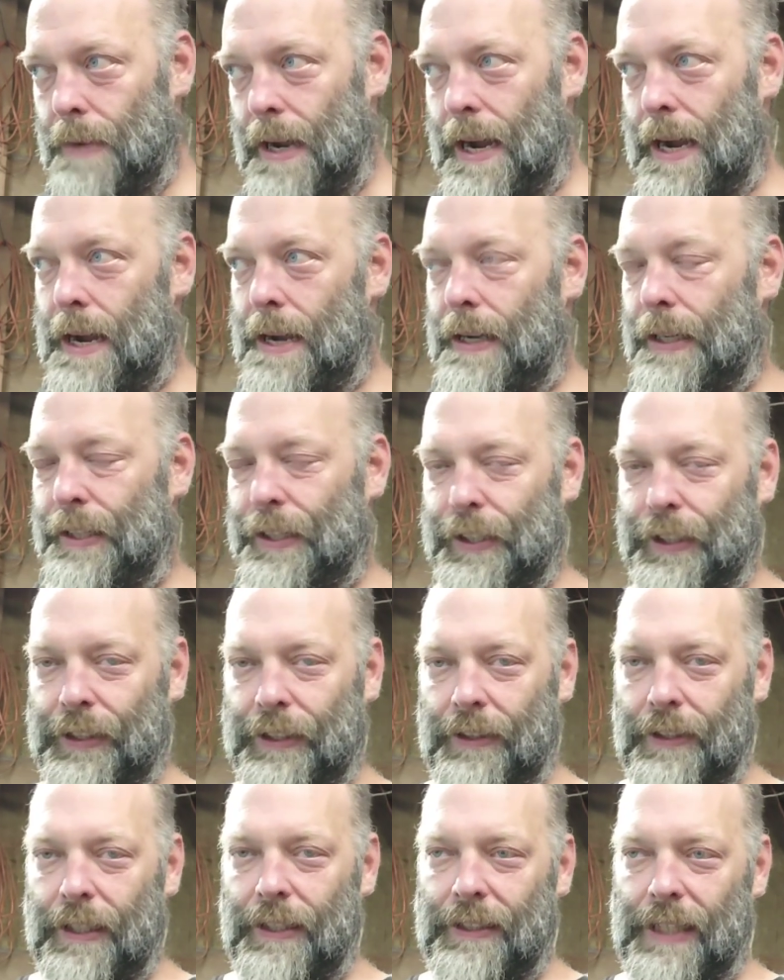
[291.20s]
and
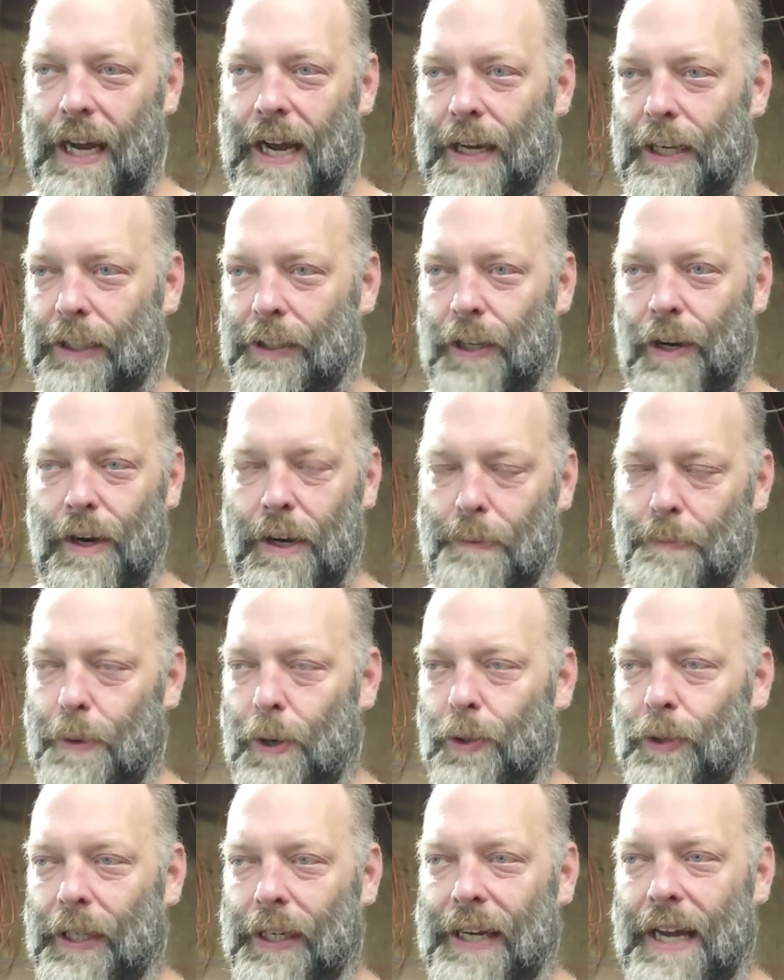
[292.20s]
it's already
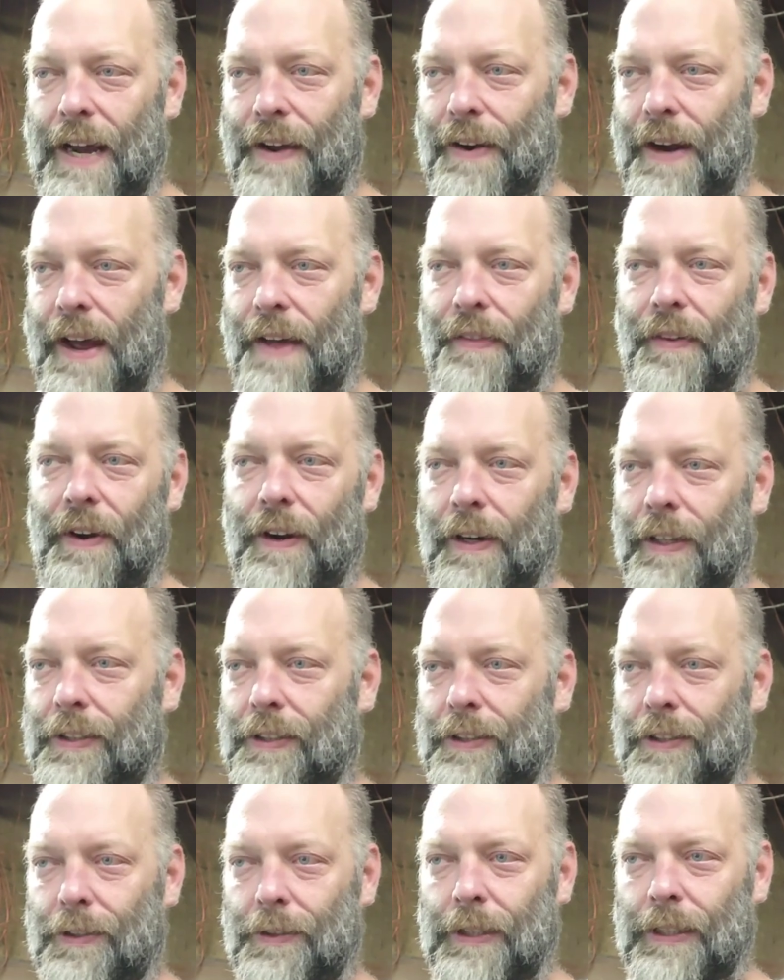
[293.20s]
bolted down on there.
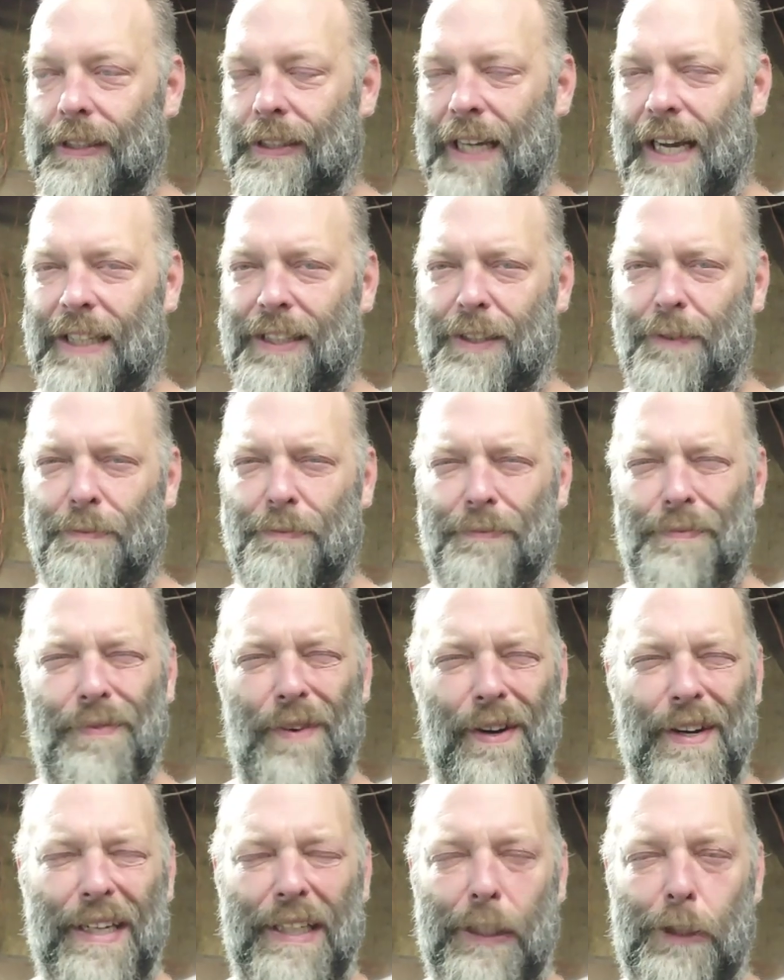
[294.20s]
It's got some
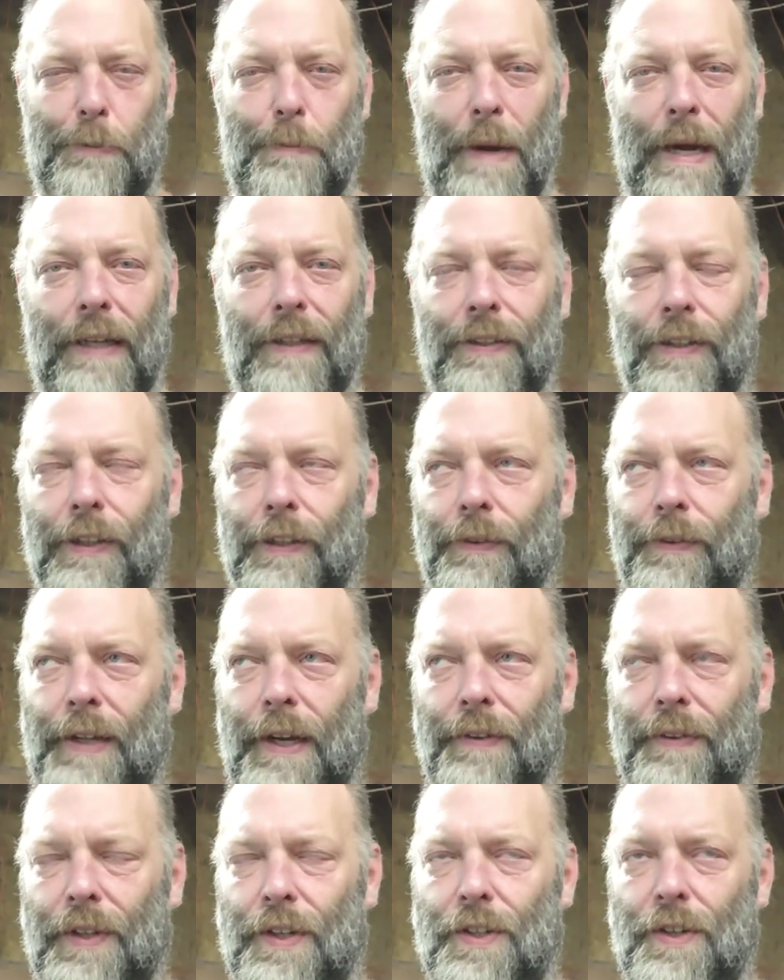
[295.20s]
funky spacers. It's
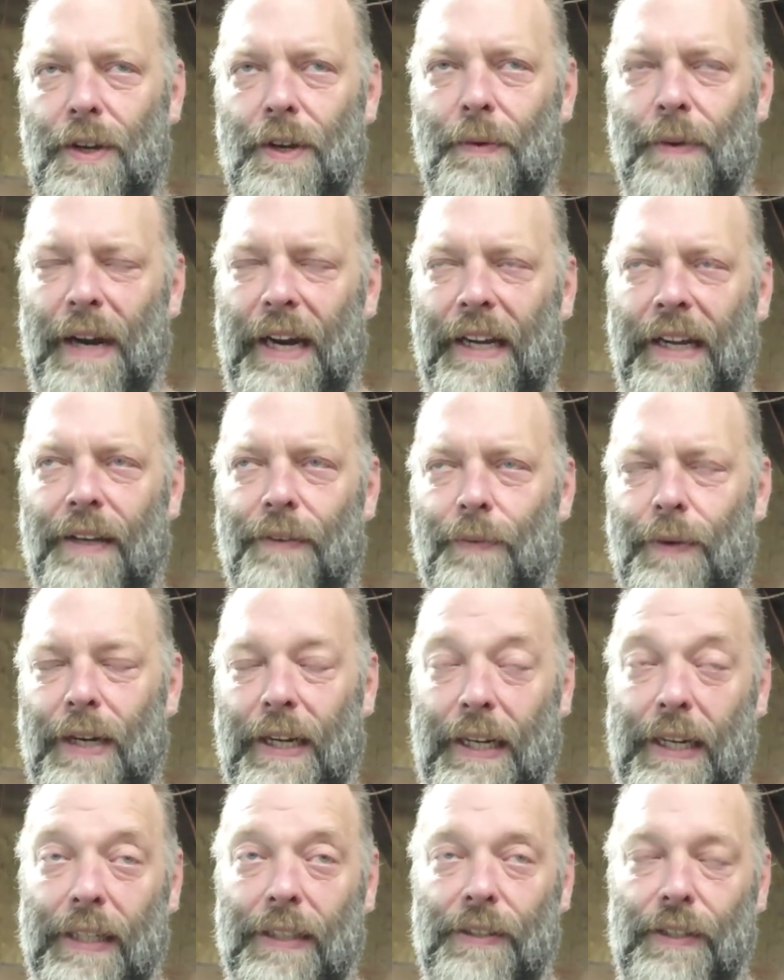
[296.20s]
out to show you when
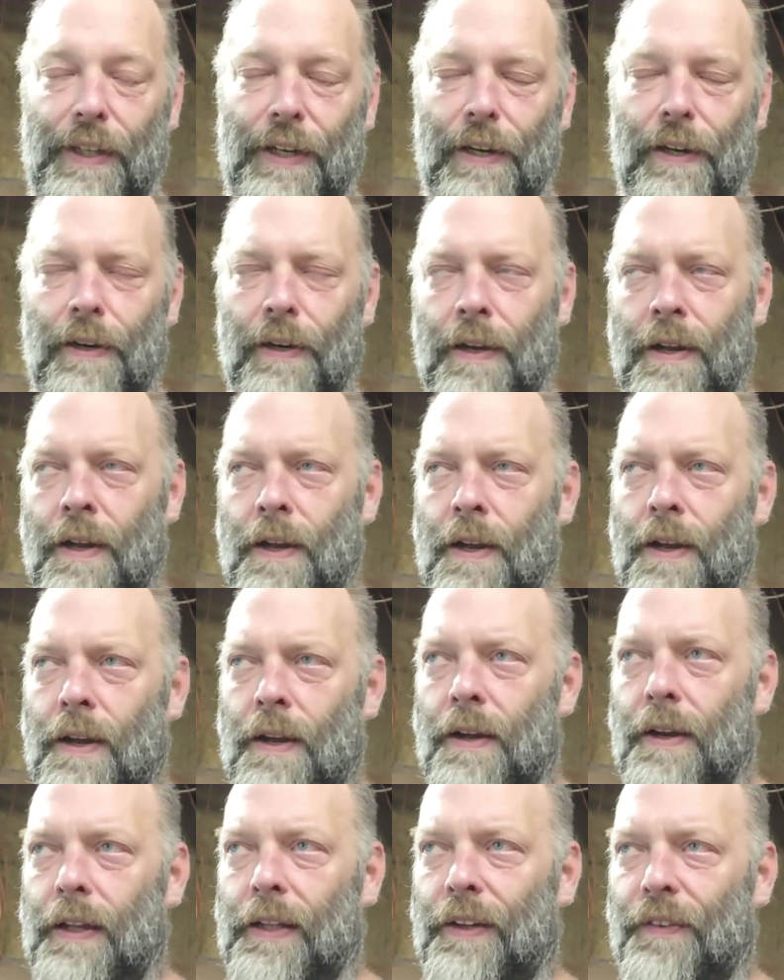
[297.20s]
it gets here.
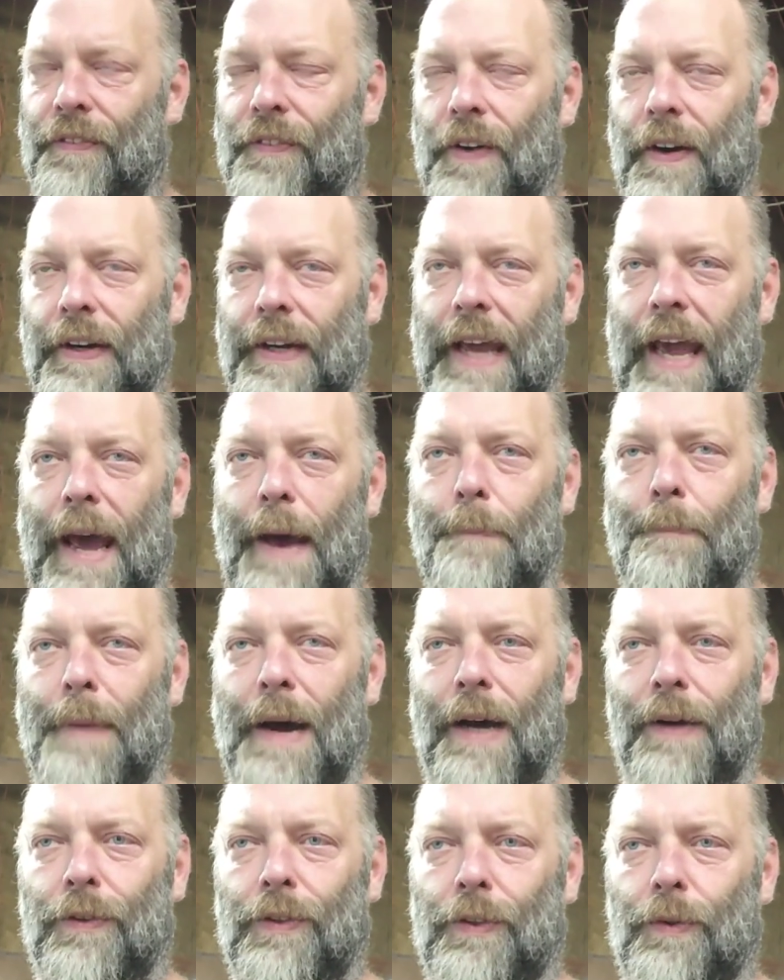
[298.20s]
And the front cab
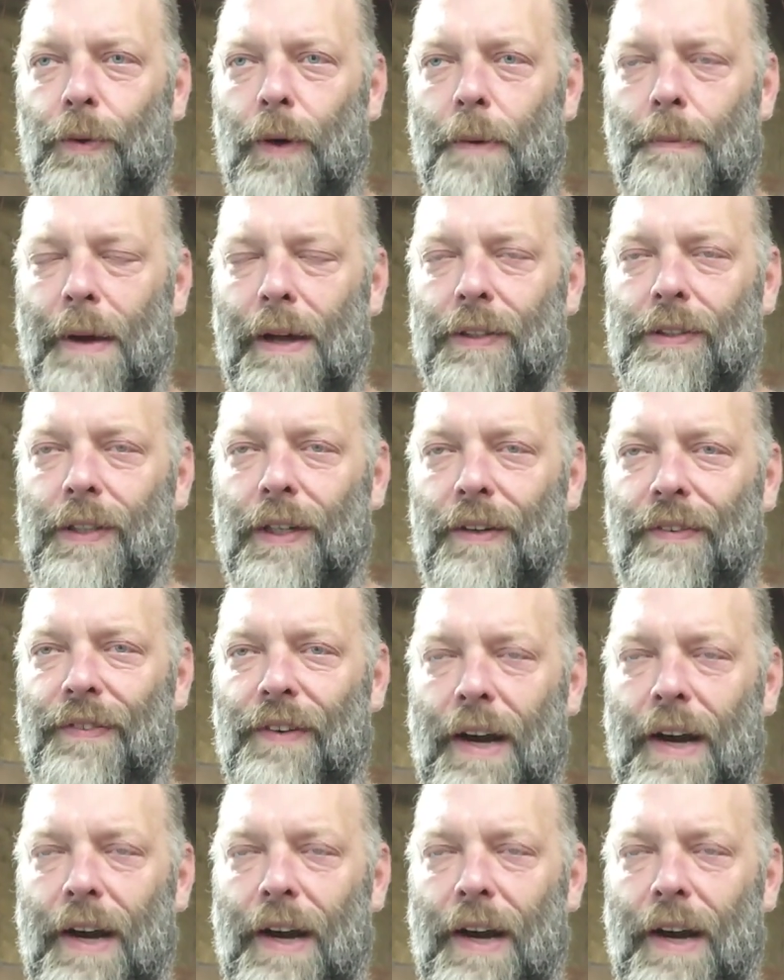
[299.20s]
mounts, where it mounts to the